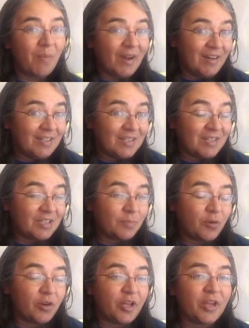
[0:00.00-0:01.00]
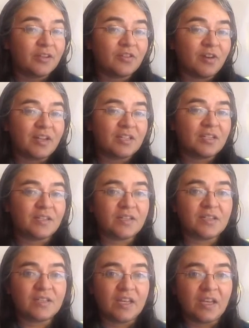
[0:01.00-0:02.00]
it's pretty interesting
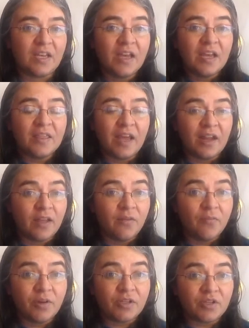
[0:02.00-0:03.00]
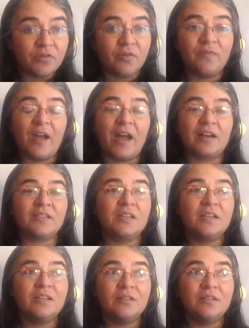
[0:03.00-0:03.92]
to see that if we do in fact